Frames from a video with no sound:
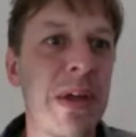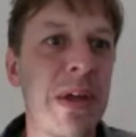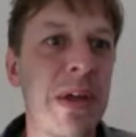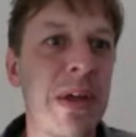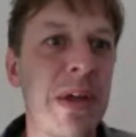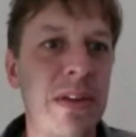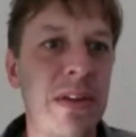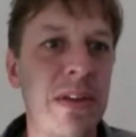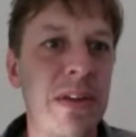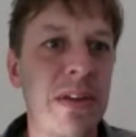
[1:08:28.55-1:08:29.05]

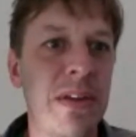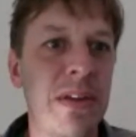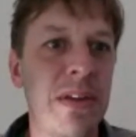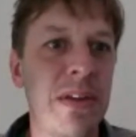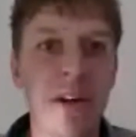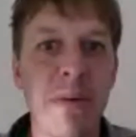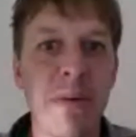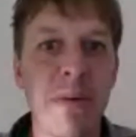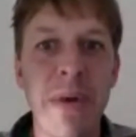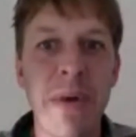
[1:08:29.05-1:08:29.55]
and
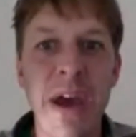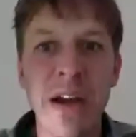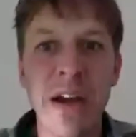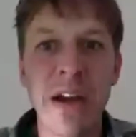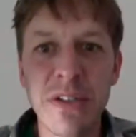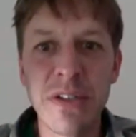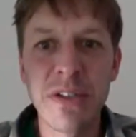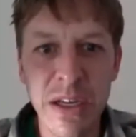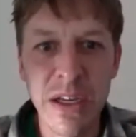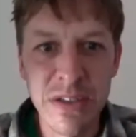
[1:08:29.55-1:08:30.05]
come back
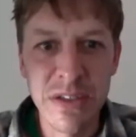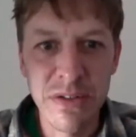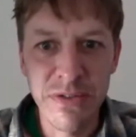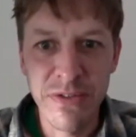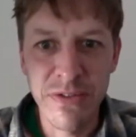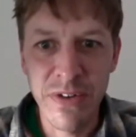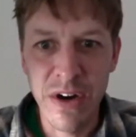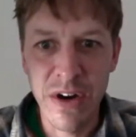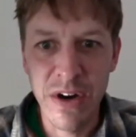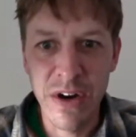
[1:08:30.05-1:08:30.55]
to my
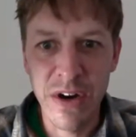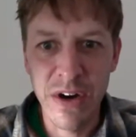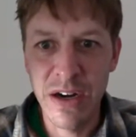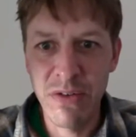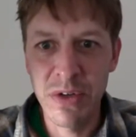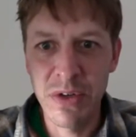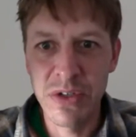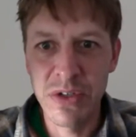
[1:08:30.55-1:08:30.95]
Safari.